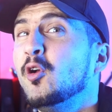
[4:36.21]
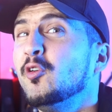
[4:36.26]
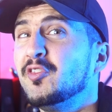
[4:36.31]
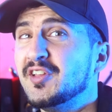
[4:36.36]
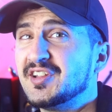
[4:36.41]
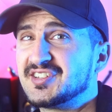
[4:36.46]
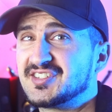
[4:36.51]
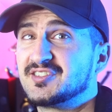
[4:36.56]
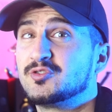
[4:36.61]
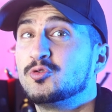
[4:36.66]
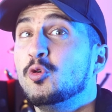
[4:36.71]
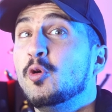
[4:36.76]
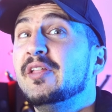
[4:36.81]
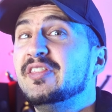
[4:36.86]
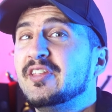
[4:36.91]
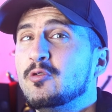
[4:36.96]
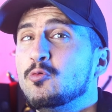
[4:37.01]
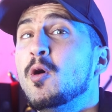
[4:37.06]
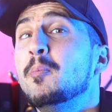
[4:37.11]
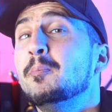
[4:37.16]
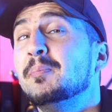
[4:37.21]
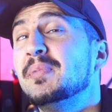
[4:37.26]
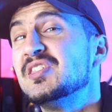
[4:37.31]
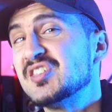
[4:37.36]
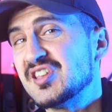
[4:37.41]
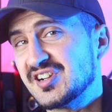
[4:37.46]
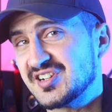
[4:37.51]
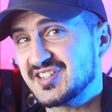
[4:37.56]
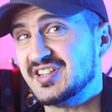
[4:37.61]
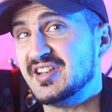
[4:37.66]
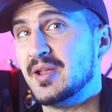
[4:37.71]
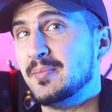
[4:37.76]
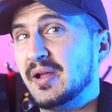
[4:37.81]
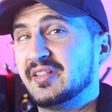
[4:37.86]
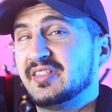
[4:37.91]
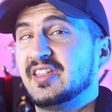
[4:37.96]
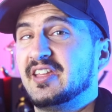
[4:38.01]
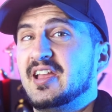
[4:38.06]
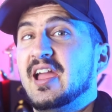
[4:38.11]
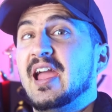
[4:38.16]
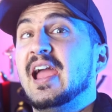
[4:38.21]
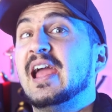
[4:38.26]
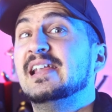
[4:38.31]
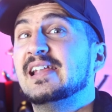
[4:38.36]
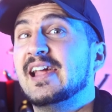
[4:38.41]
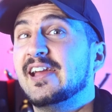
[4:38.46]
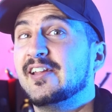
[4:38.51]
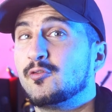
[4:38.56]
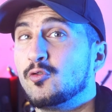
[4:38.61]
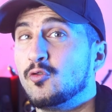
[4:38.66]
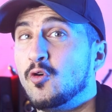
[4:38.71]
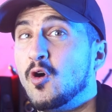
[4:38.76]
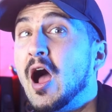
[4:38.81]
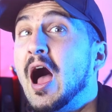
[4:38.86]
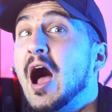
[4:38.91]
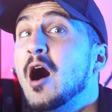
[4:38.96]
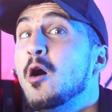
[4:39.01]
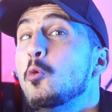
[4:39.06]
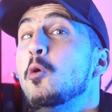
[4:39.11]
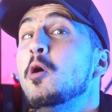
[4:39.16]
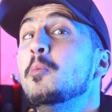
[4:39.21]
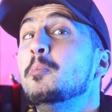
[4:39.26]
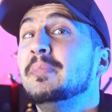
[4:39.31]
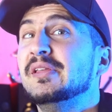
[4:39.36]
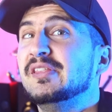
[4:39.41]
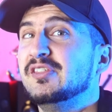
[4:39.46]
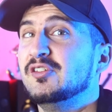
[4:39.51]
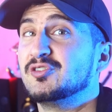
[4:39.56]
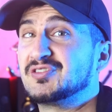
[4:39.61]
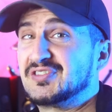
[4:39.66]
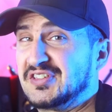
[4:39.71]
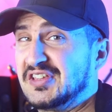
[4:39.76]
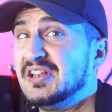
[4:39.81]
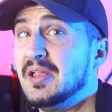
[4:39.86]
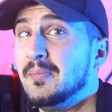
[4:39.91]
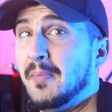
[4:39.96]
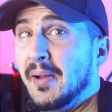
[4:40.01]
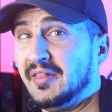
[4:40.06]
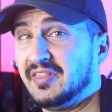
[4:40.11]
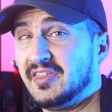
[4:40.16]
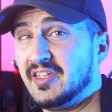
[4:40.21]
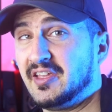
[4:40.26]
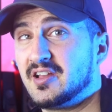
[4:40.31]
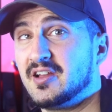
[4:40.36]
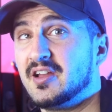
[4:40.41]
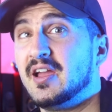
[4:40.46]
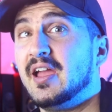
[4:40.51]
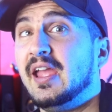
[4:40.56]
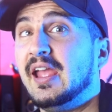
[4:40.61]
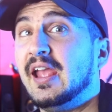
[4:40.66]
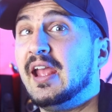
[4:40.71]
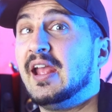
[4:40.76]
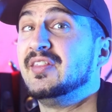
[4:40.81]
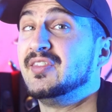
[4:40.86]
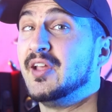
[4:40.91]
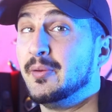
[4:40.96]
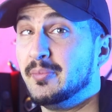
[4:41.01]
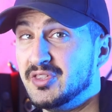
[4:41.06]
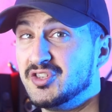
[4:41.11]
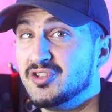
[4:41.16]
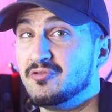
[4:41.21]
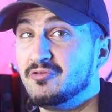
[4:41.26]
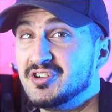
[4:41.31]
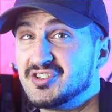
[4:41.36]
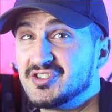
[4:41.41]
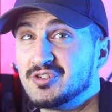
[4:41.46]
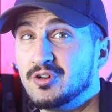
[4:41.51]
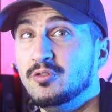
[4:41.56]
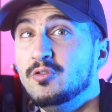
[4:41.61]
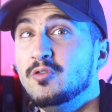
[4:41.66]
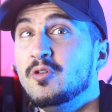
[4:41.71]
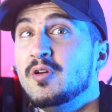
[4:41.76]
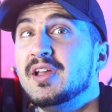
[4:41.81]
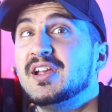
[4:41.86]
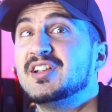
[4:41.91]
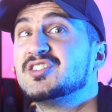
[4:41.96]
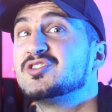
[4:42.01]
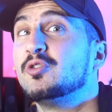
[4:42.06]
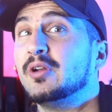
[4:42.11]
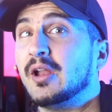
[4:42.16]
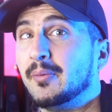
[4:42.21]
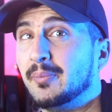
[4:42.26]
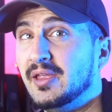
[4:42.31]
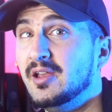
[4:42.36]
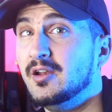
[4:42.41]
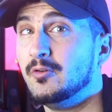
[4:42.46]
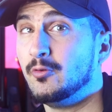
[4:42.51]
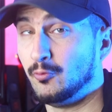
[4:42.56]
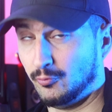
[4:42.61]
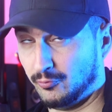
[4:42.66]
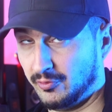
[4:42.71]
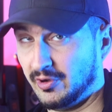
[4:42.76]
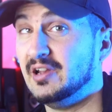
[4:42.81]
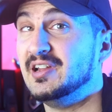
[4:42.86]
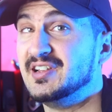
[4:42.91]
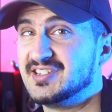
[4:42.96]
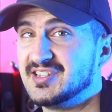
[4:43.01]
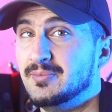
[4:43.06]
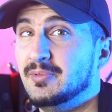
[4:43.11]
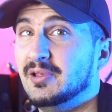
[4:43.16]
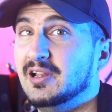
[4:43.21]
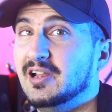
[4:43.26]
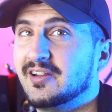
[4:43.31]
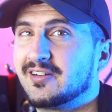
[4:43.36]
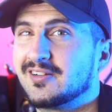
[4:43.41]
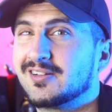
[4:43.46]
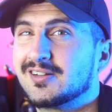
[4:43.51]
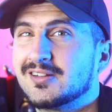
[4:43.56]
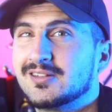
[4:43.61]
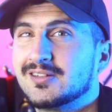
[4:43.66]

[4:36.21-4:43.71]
process to edit one picture cinematic in Lightroom and one video cinematic and DaVinci Resolve is gonna be really similar.